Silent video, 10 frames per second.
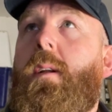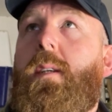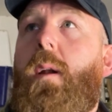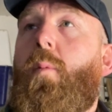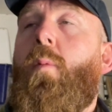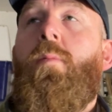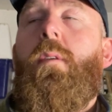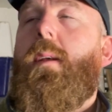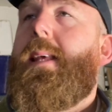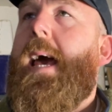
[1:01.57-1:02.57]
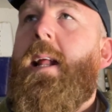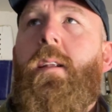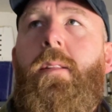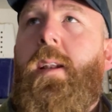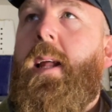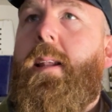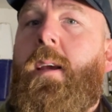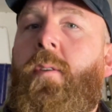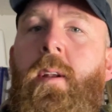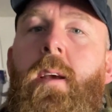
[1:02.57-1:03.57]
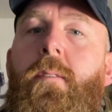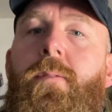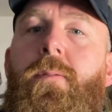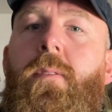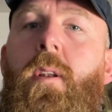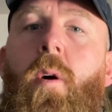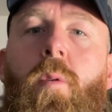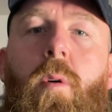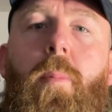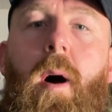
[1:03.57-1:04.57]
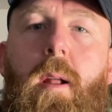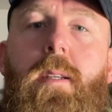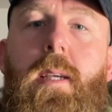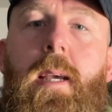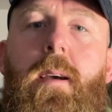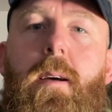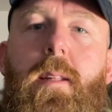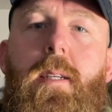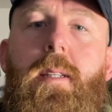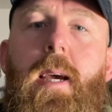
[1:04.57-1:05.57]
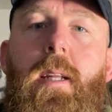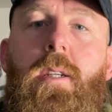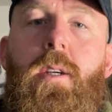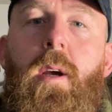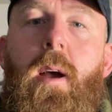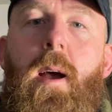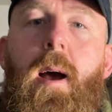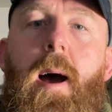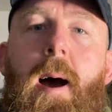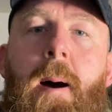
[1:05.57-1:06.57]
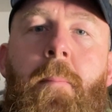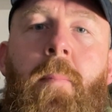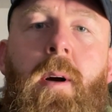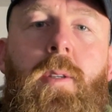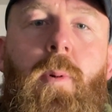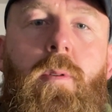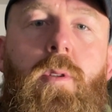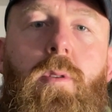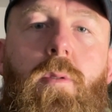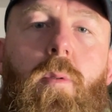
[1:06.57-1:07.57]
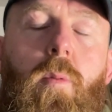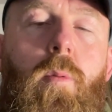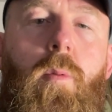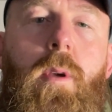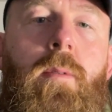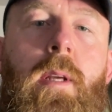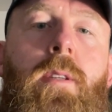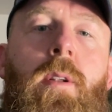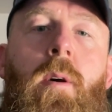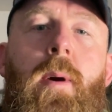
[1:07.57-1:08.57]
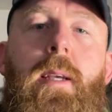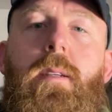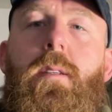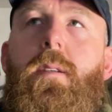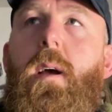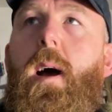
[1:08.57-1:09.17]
I said, I won't get into the nitty-gritty of local policy at this stage. I suppose what you need to know is